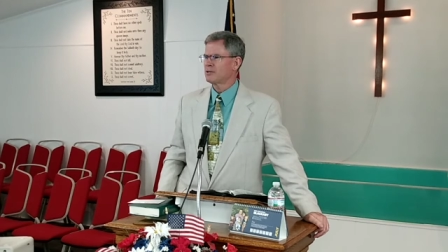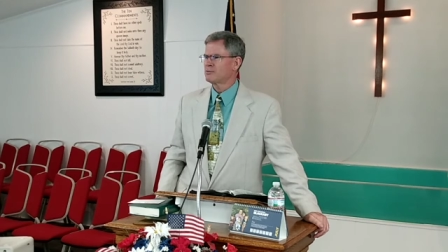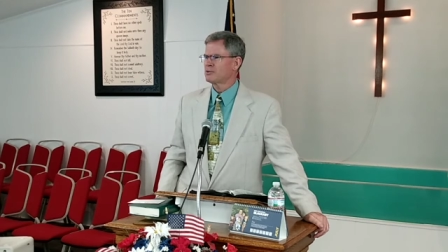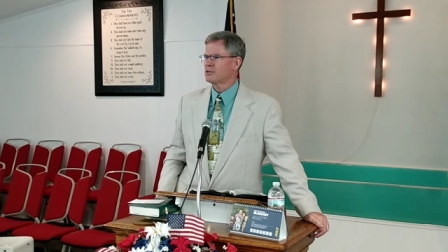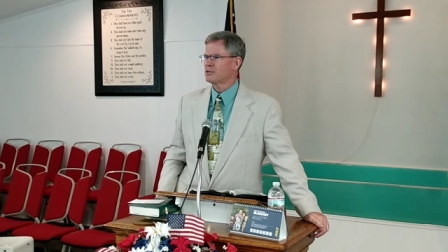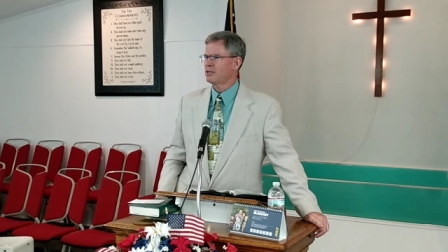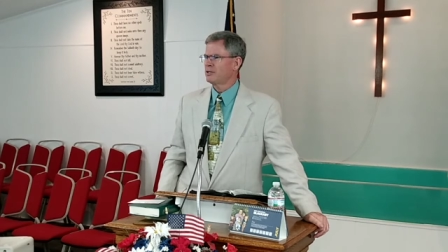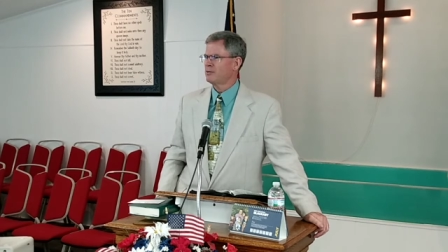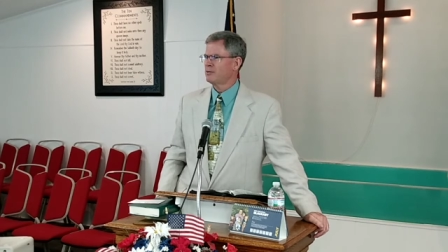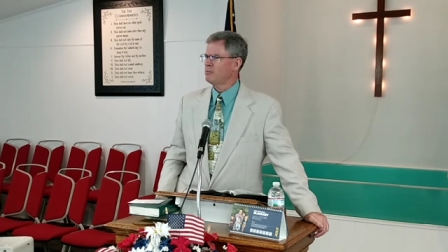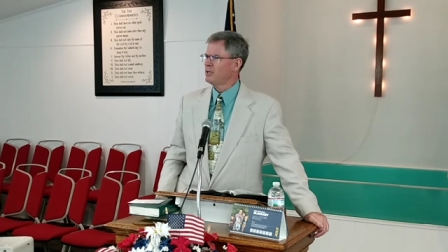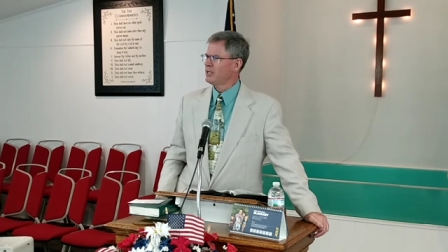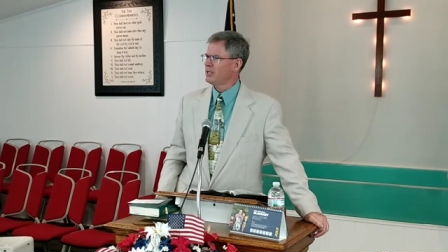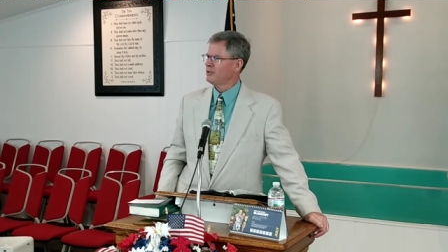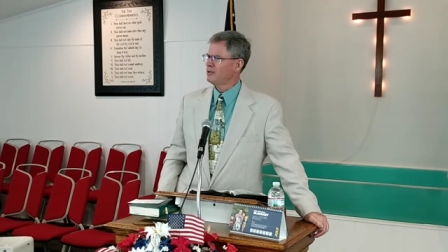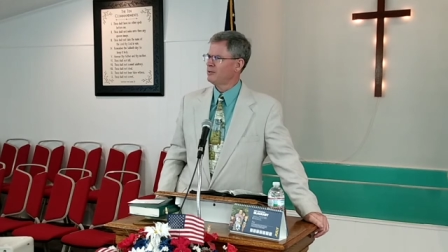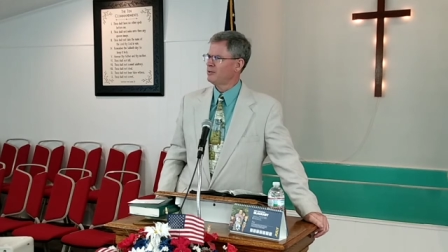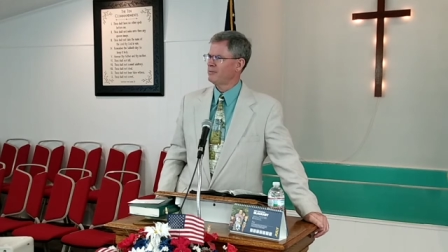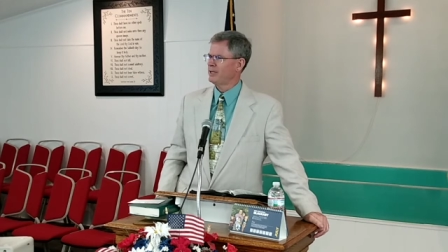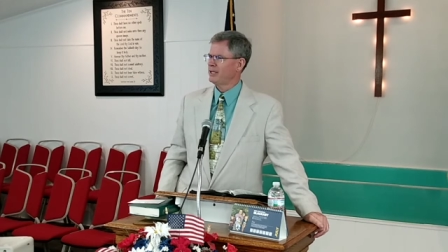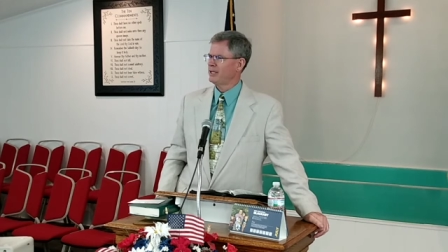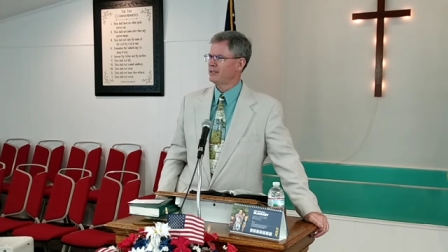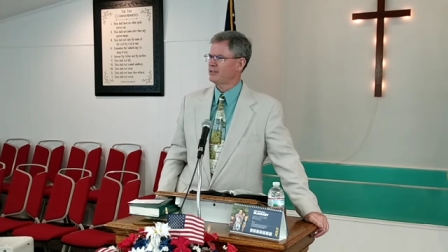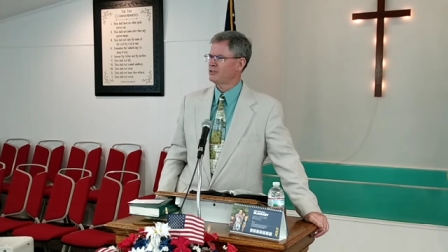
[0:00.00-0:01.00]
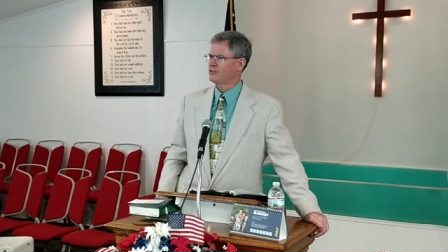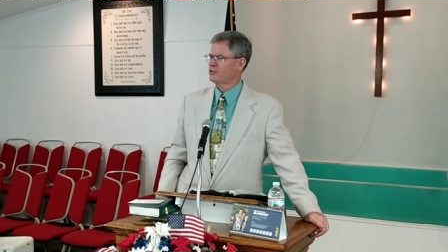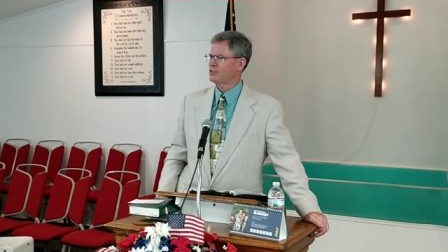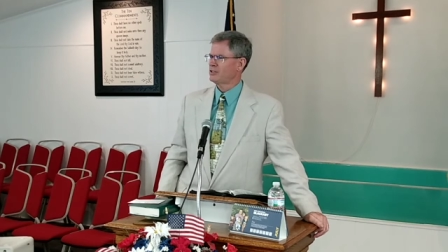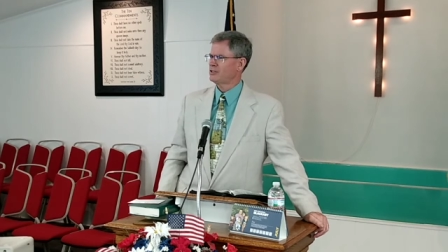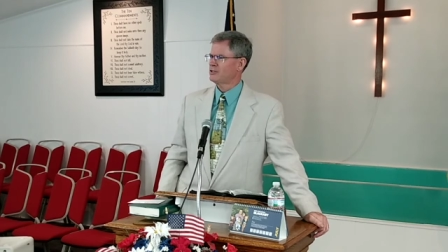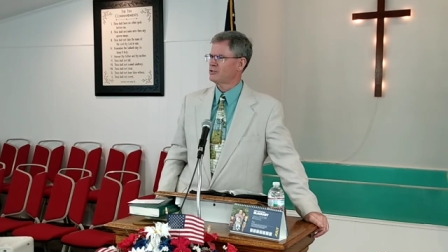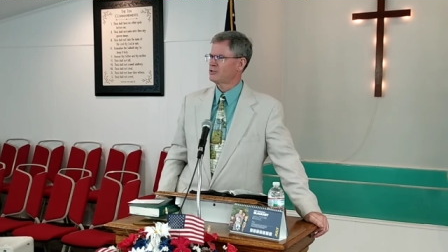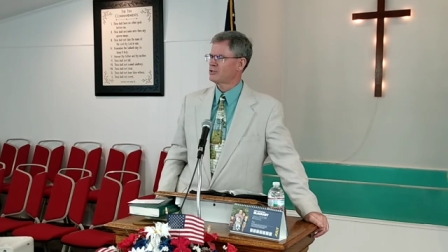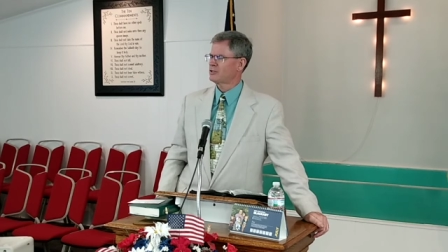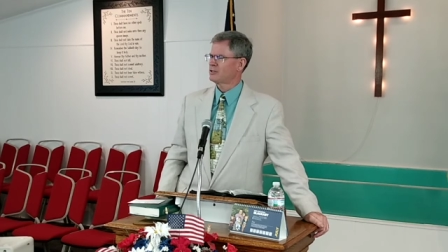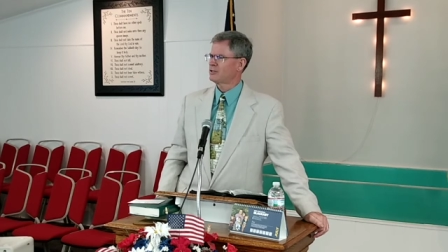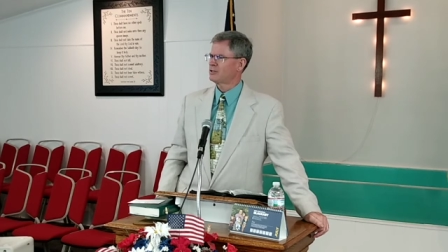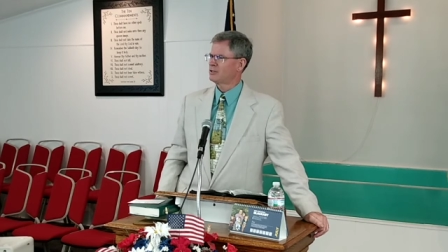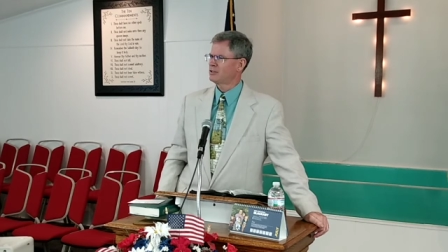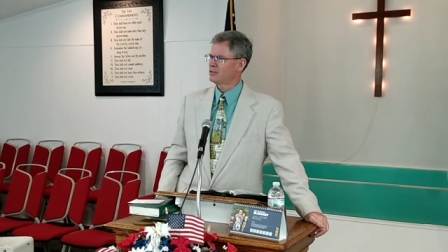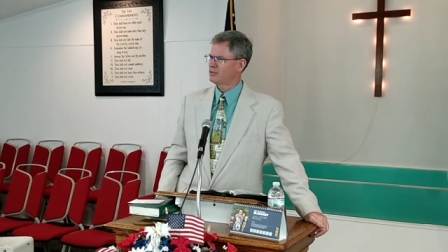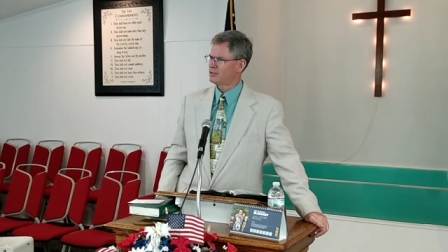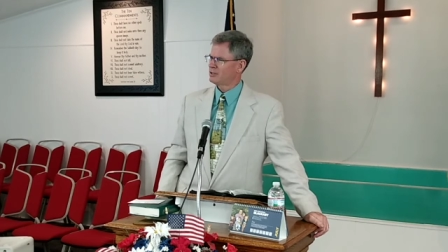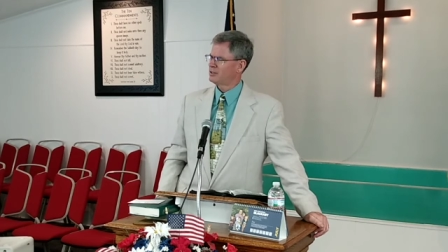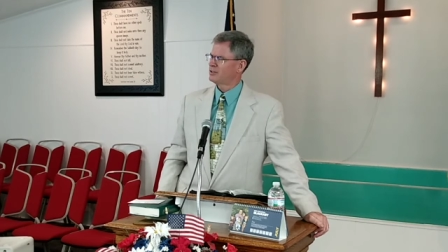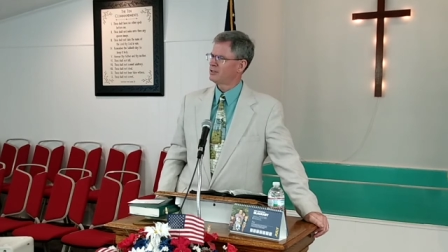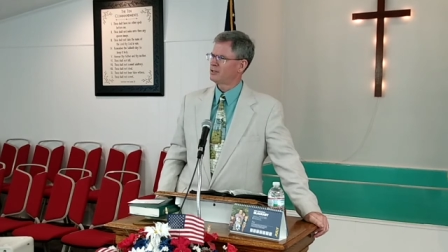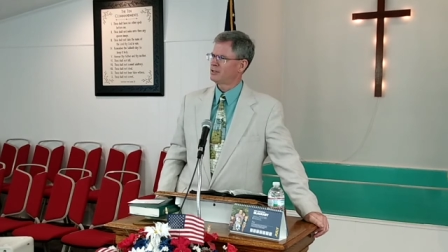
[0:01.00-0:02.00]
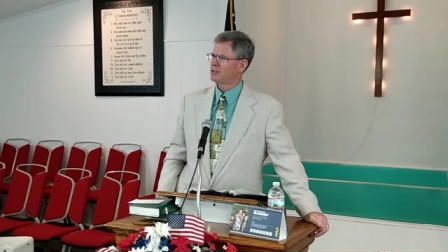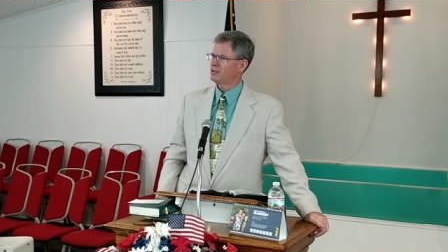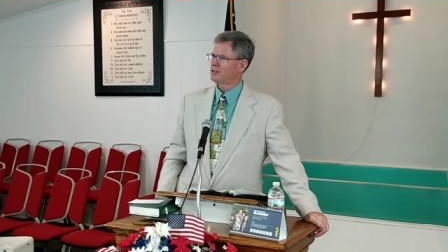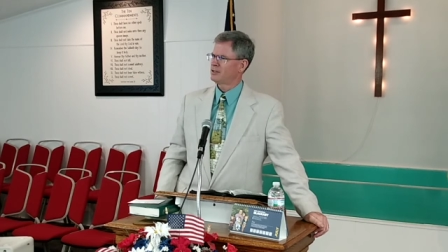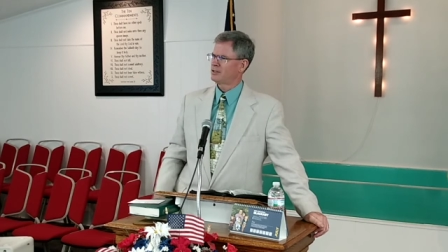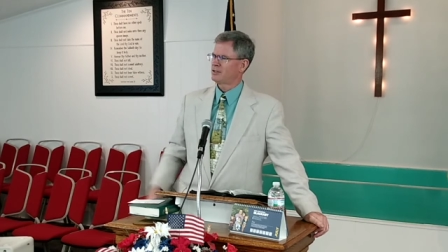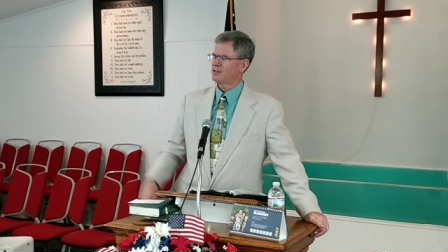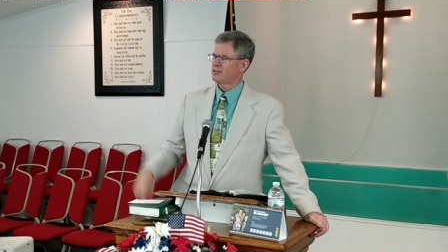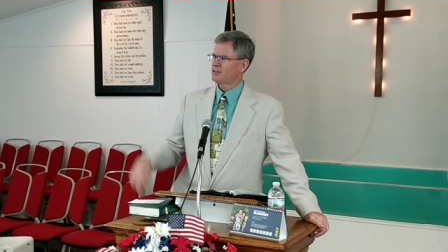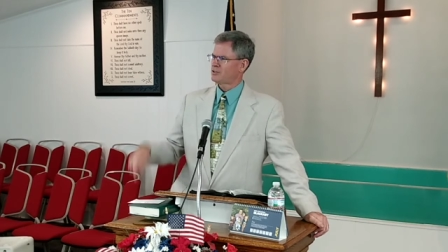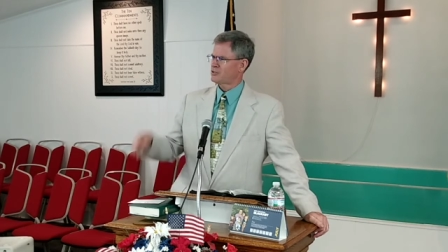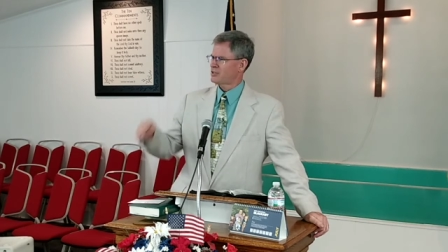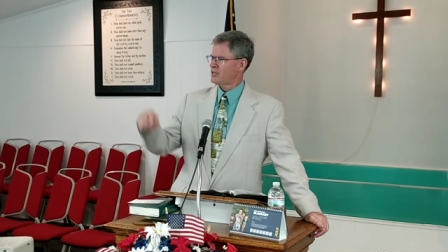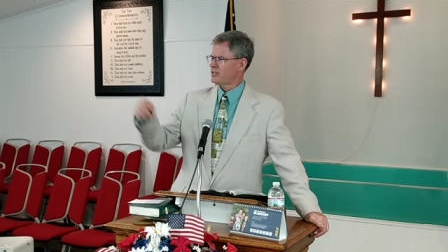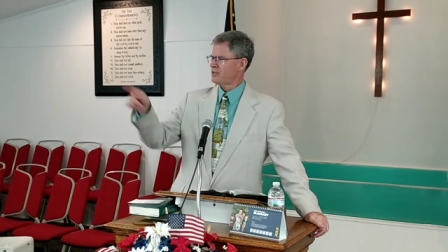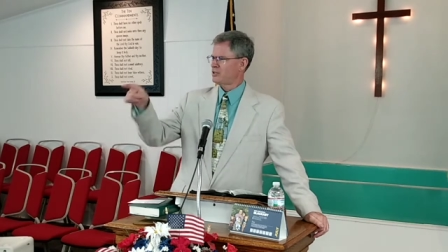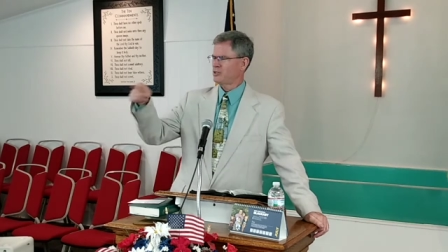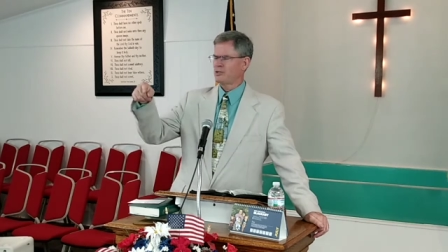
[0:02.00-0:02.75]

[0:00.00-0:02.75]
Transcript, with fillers: up saying, Man on oh, man, he says, said